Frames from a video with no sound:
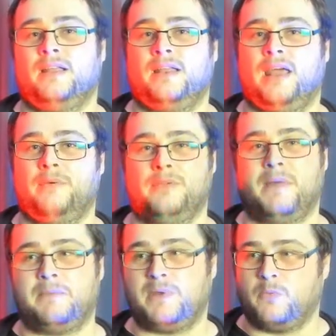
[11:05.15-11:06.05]
Now, there
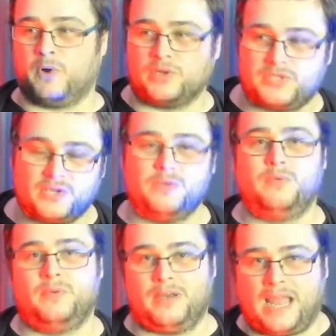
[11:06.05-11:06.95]
might be one or
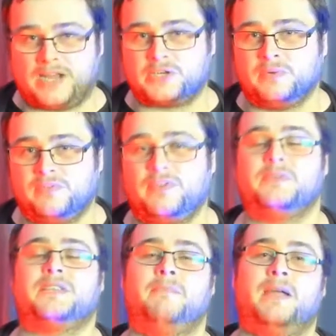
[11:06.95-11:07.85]
two actual viewers
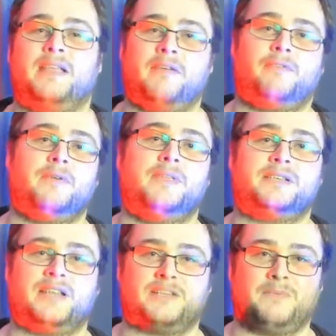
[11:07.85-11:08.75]
that might get through this.
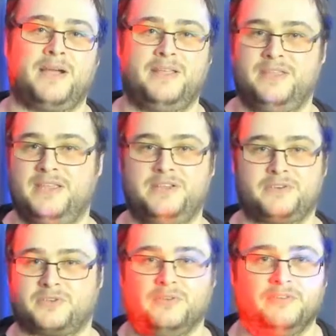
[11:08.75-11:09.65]
That's why the
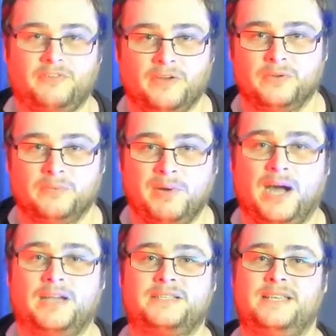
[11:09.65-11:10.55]
just unfollow
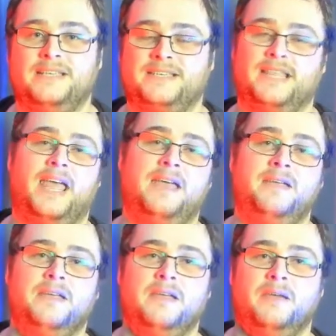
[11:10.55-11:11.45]
part is there.
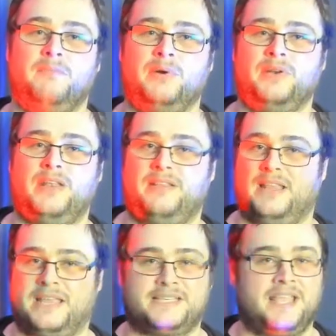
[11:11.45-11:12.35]
But
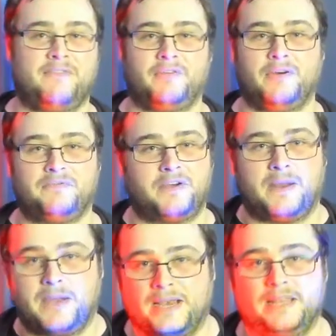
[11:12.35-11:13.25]
like I say, for
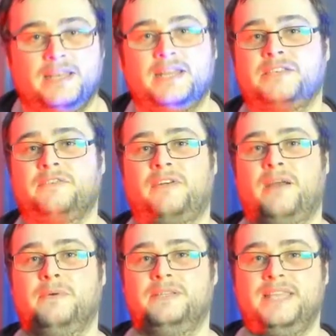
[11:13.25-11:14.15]
our analytics, for
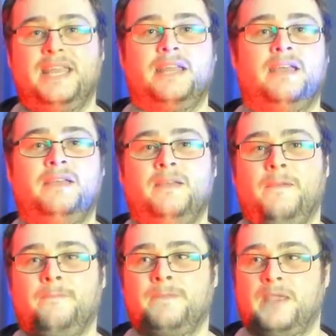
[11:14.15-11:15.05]
our data,
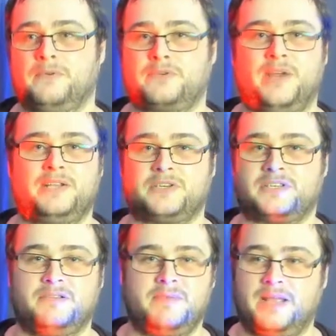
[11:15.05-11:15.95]
it was great just
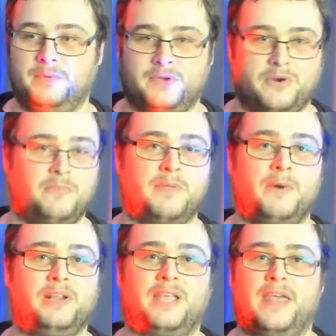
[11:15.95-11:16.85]
to be able to group them
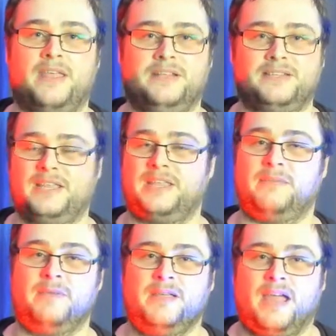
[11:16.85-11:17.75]
all together and delete
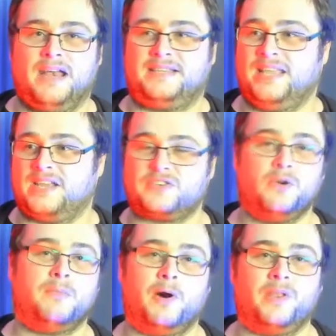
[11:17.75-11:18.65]
them. And it takes no
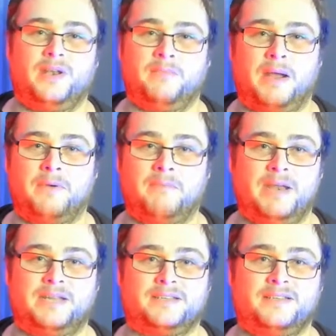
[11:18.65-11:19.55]
more than about a minute.